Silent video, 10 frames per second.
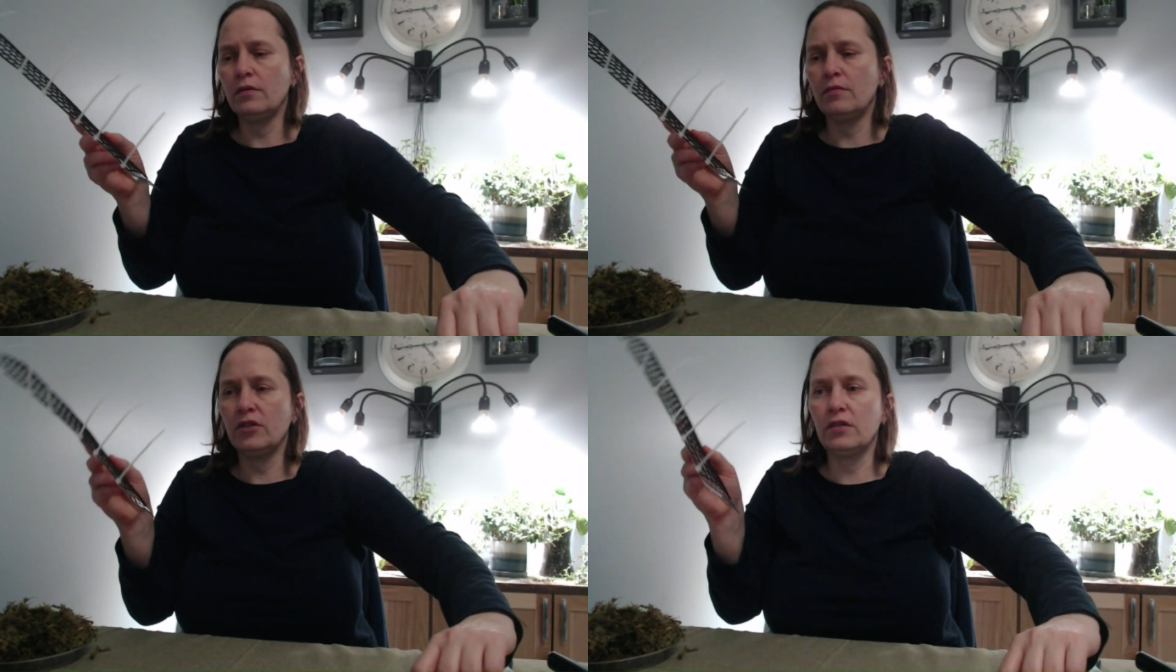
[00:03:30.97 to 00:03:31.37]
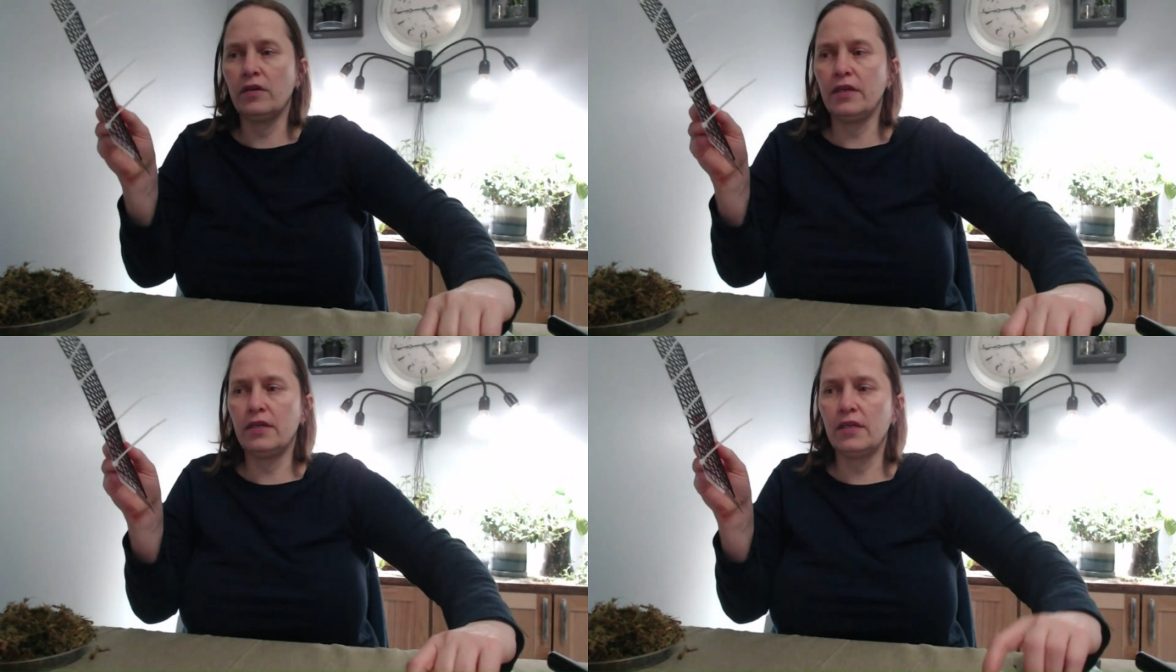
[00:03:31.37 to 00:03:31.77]
I'm just
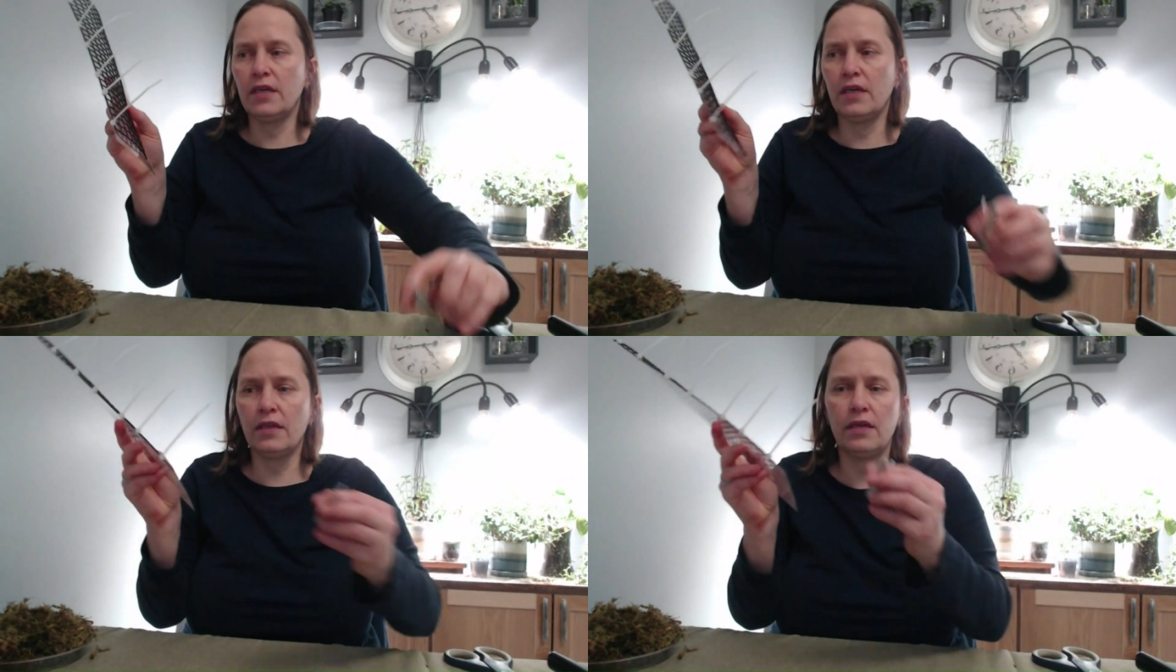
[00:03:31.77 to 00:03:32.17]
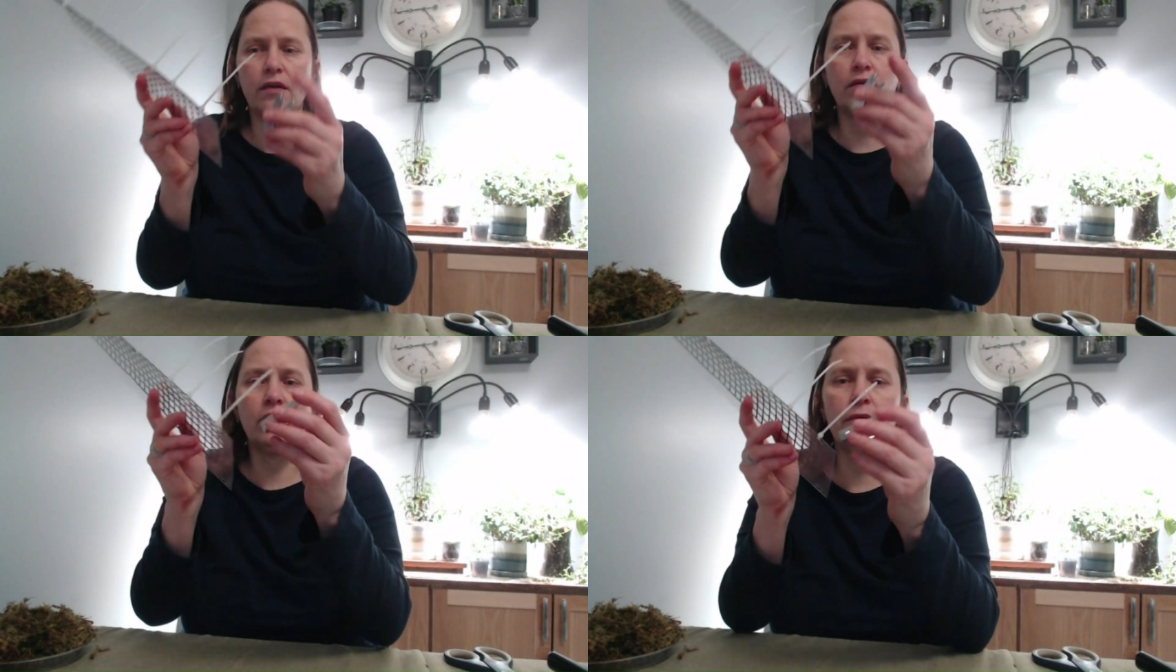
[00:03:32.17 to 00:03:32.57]
going to take the
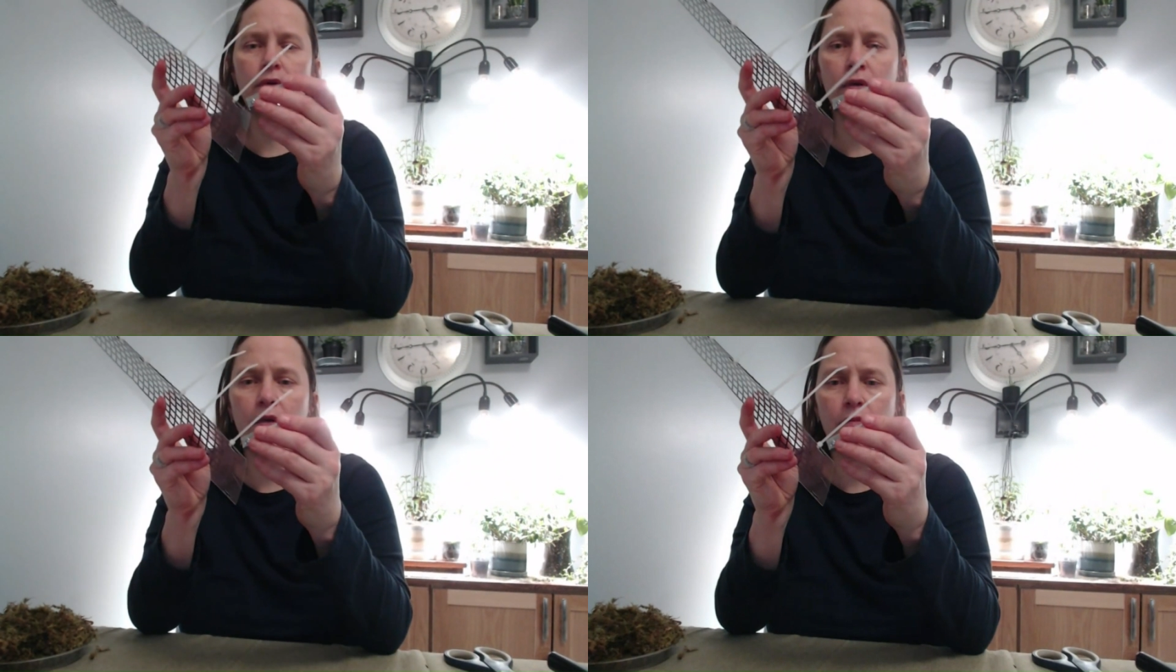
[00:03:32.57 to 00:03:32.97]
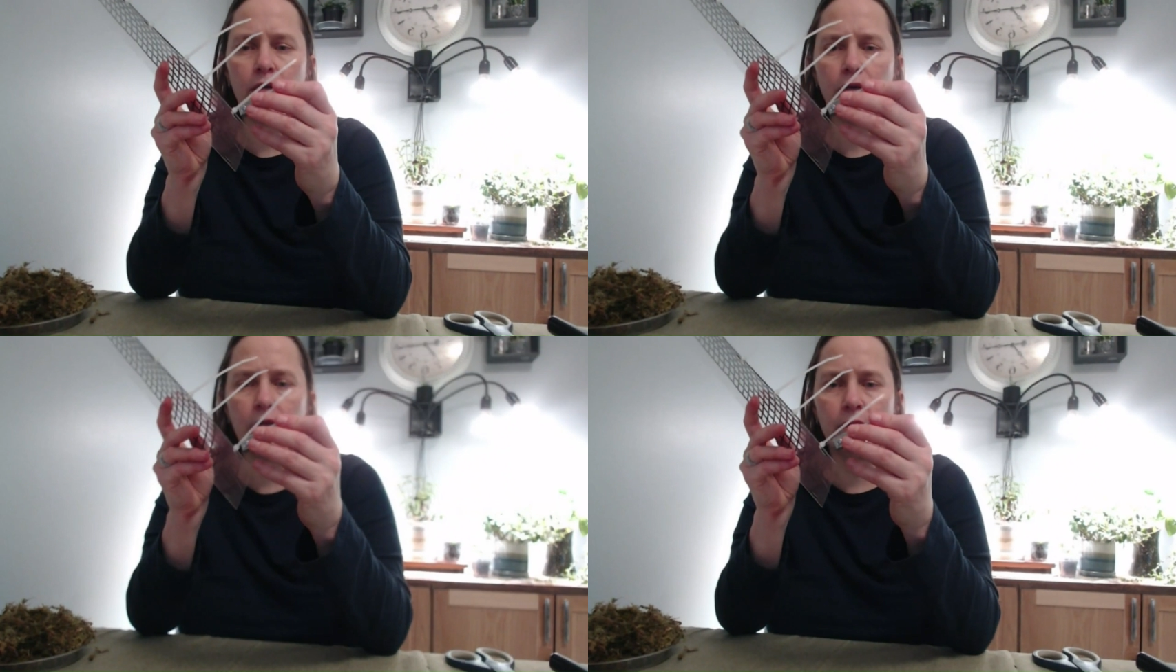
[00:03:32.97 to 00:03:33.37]
nail clipper and I'm
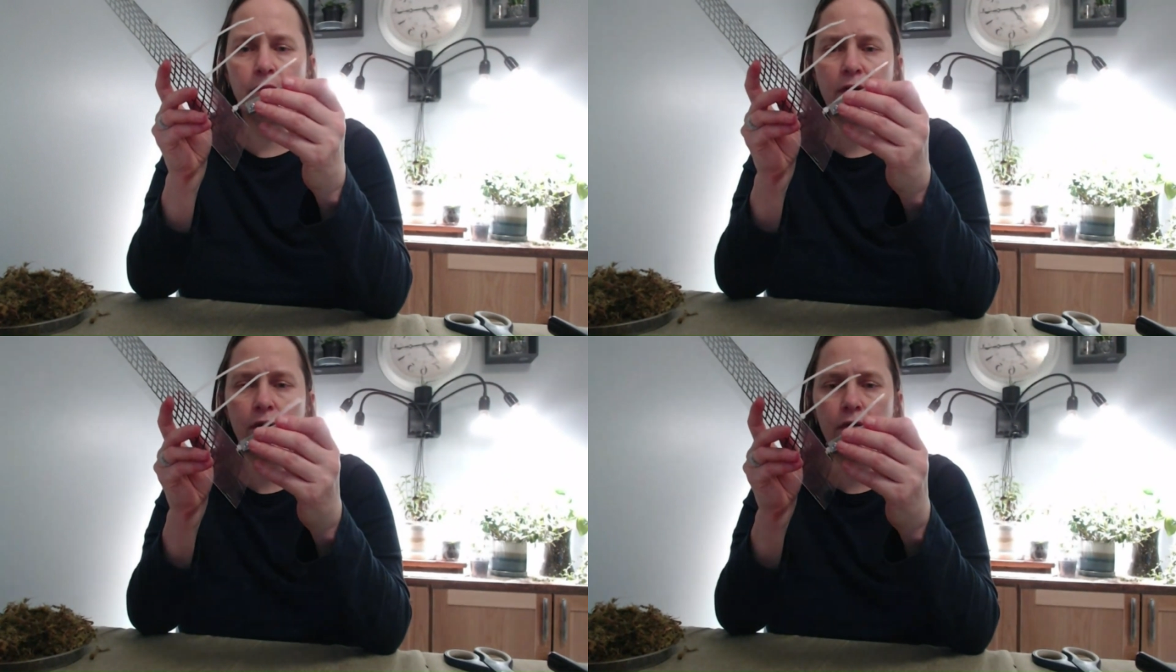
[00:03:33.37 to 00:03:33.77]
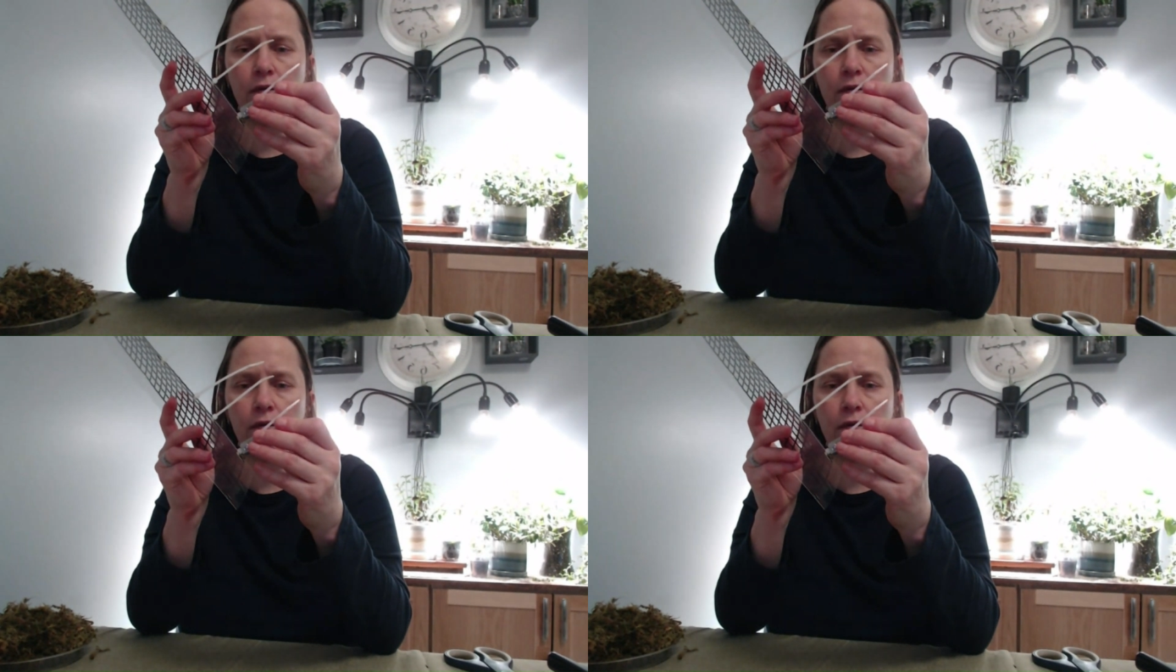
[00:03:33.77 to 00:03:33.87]
going to clip them here.